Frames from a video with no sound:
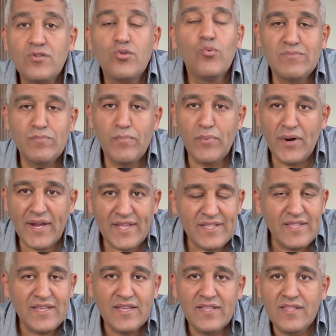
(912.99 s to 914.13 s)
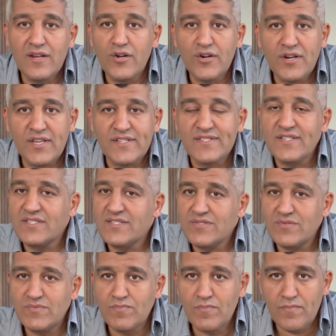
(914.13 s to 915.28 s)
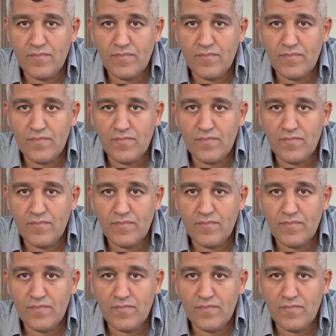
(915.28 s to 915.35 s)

Spread the learnings,